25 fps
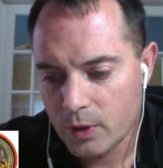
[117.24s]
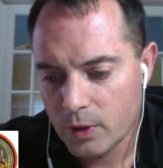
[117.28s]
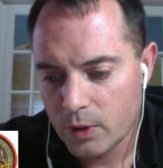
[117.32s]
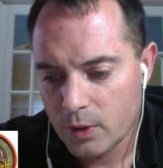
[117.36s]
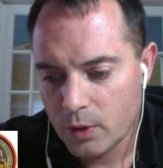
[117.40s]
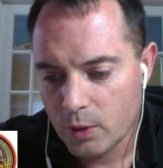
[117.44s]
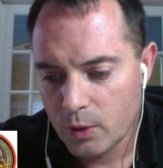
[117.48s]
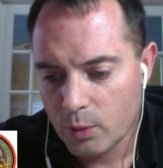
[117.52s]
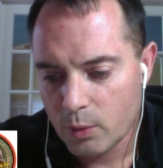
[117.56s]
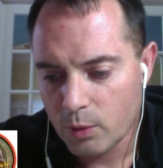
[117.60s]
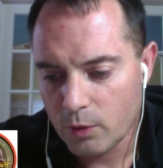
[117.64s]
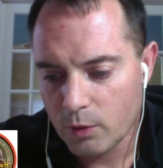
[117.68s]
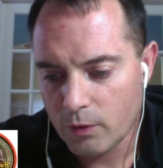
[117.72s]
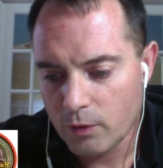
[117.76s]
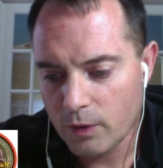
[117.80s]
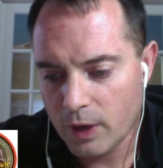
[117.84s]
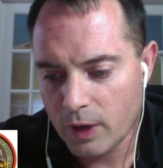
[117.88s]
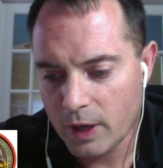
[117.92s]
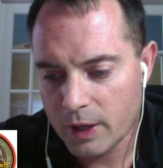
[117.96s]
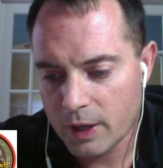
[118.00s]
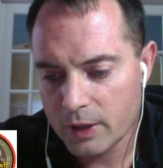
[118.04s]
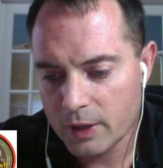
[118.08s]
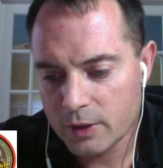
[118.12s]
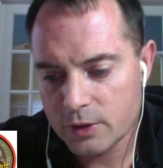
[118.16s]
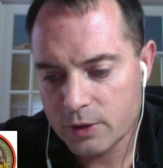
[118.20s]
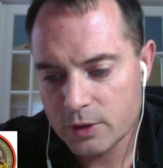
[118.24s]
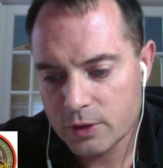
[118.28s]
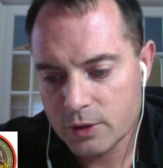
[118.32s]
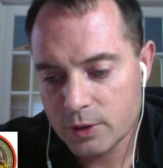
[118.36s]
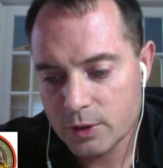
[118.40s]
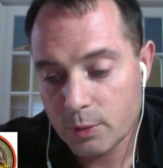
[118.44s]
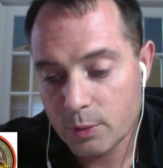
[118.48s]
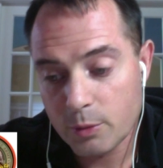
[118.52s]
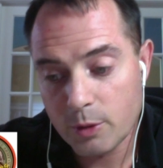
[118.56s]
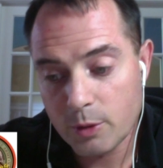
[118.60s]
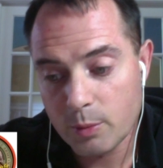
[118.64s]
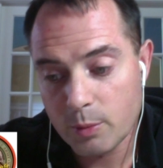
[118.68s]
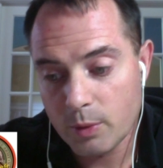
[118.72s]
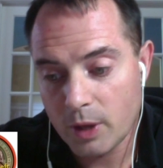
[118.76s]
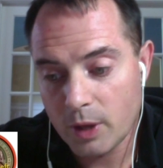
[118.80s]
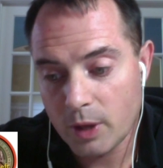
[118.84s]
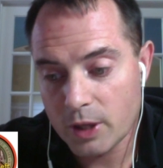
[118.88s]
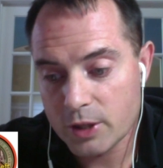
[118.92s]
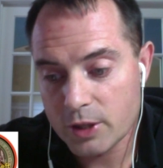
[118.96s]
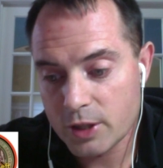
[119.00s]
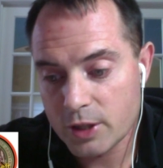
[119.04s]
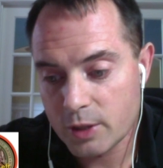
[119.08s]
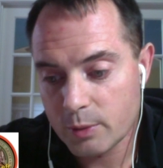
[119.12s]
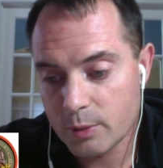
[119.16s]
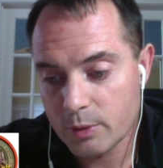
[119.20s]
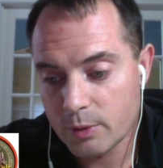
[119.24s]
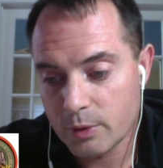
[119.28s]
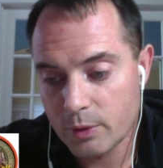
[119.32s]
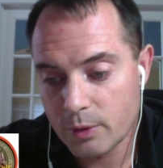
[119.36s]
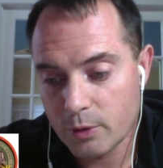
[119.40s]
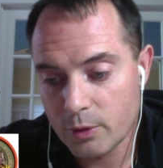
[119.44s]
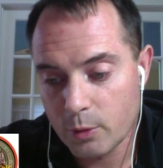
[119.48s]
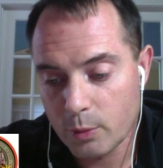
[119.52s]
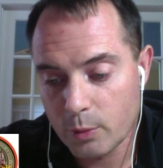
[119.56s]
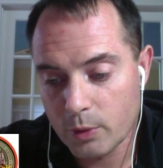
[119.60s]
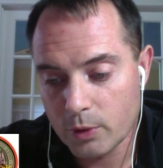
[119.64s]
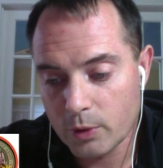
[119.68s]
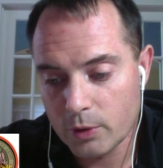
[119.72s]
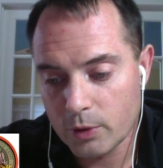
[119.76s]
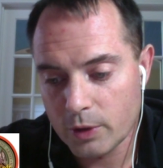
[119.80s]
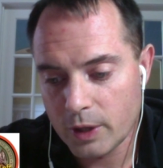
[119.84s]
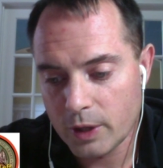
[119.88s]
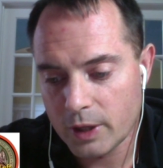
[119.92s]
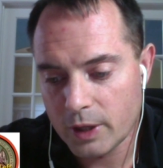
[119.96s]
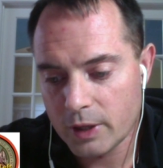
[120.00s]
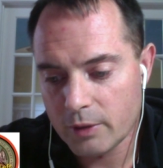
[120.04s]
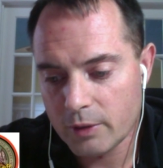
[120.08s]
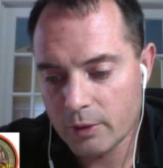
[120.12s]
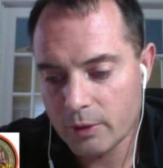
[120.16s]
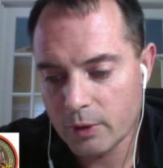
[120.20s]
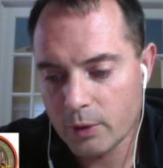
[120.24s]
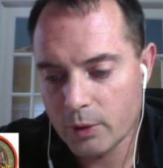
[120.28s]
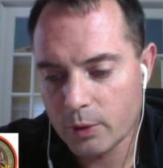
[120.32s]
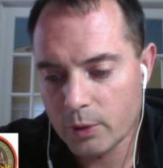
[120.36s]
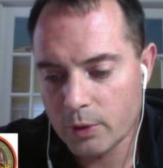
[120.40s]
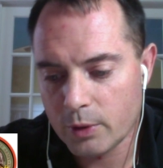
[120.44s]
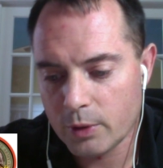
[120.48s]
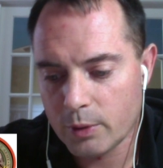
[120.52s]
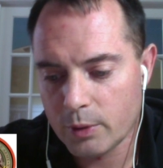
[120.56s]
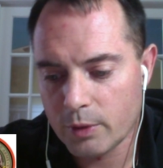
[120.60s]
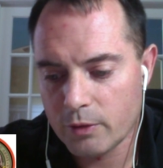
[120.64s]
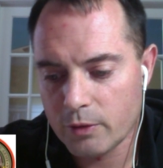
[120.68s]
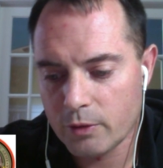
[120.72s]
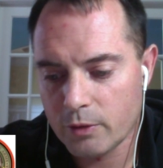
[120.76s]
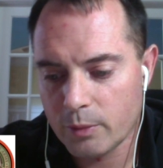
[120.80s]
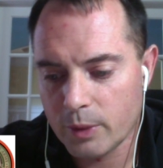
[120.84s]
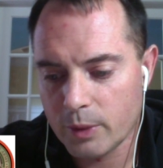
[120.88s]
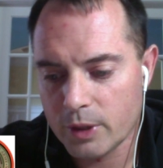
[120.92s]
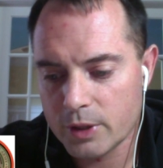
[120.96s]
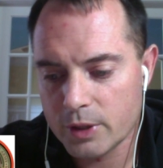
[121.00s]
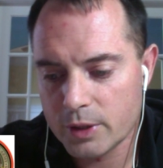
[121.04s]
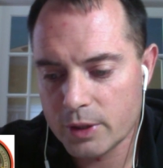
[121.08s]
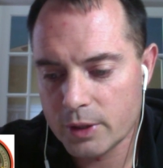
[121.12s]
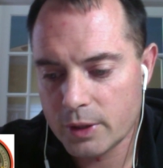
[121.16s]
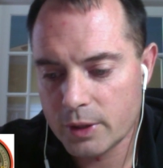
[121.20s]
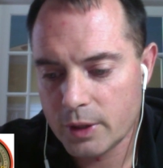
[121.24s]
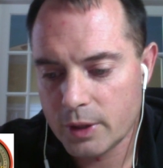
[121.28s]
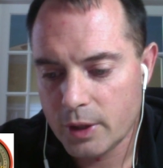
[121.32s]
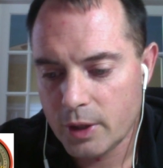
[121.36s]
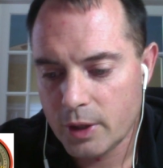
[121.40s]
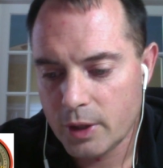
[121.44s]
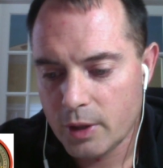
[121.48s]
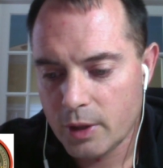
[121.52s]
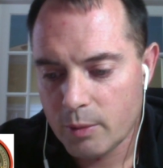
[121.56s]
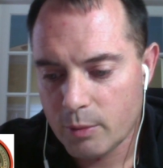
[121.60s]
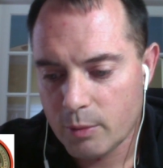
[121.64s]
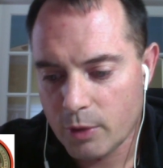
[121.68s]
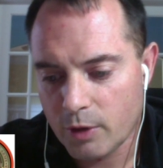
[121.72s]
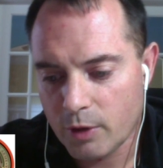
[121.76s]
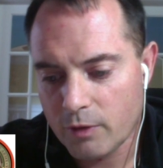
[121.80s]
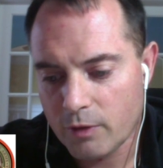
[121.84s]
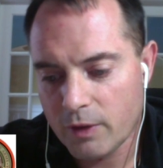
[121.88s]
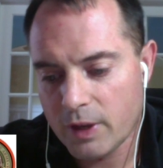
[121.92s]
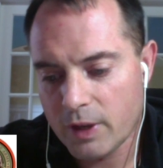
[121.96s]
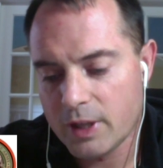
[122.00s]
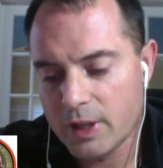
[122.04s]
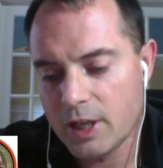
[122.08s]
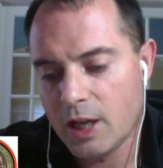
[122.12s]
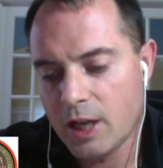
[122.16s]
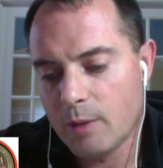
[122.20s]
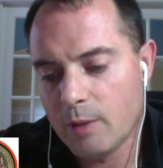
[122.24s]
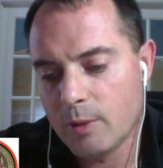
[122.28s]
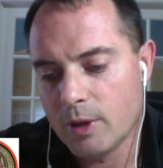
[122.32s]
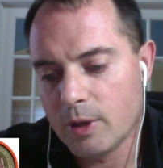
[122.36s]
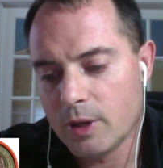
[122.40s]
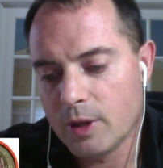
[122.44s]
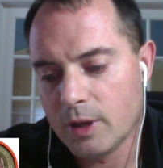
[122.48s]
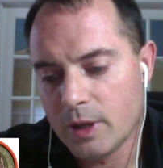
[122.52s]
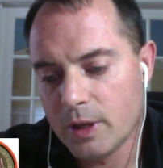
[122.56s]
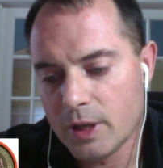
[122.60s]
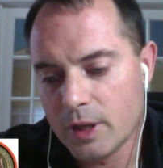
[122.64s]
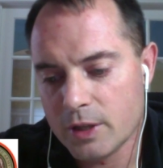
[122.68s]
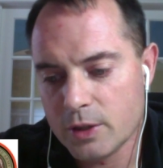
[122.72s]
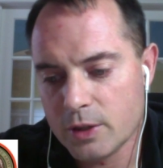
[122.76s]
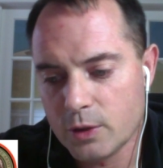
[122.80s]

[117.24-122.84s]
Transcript: we'll find some people I shared with that are open to learning. I didn't record their information, but I'll find Damien as a new